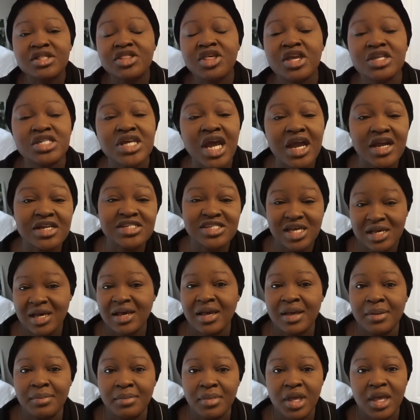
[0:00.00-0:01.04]
entire
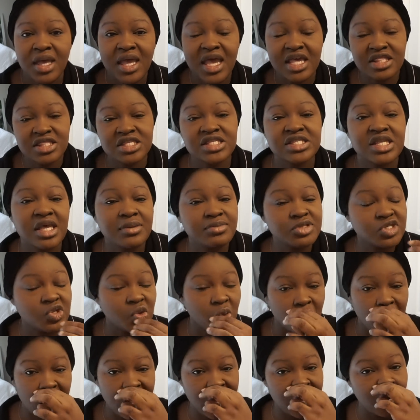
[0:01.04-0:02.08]
time at the same
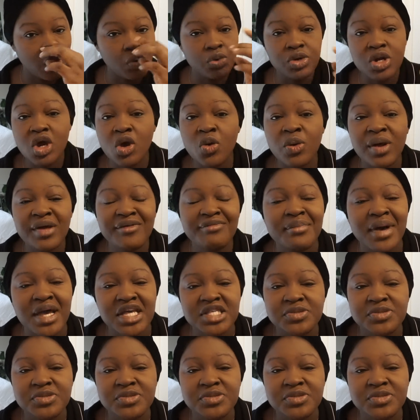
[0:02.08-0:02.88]
school. I don't know if